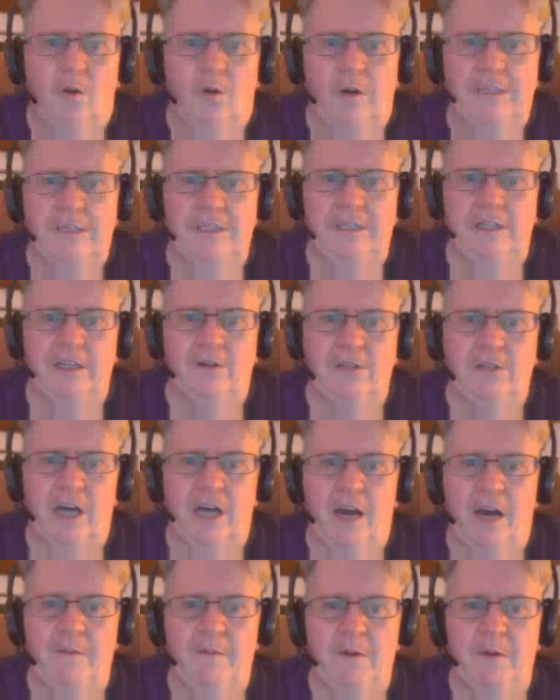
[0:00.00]
Wasting no
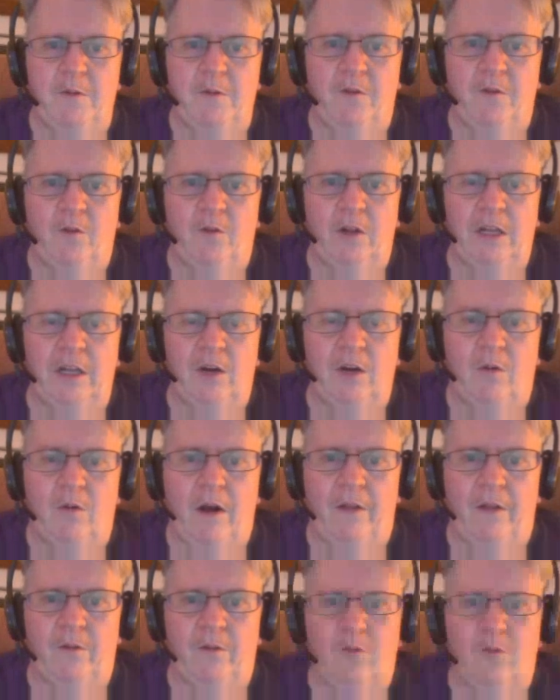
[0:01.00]
time, you move quickly
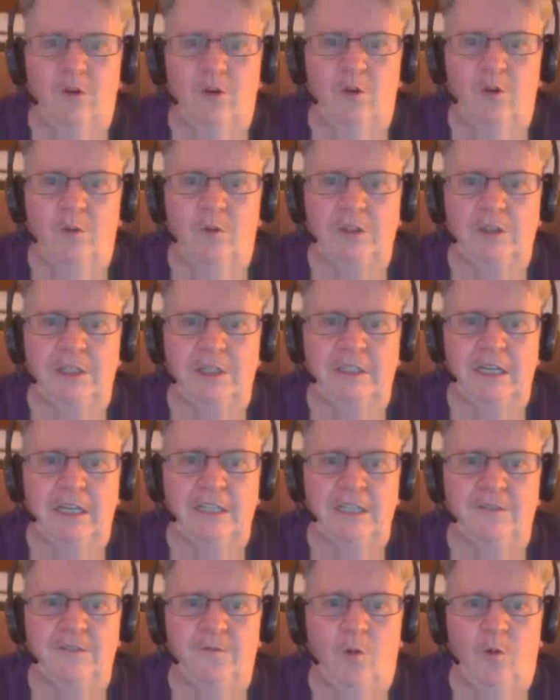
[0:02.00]
around the room, which
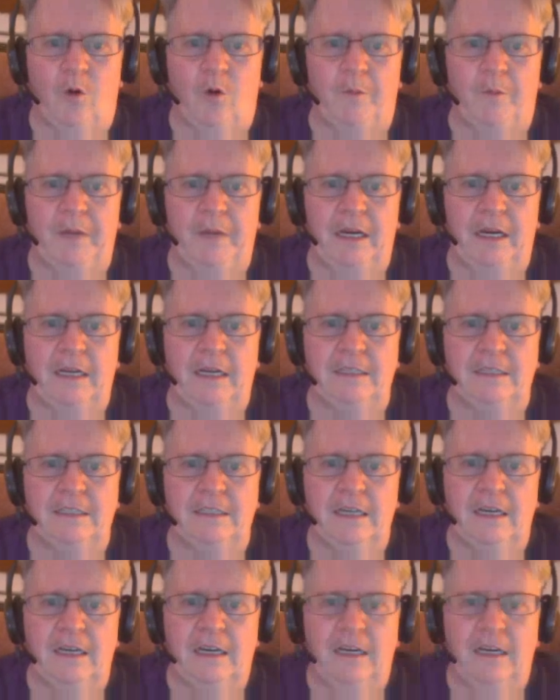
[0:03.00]
contains 4 beds,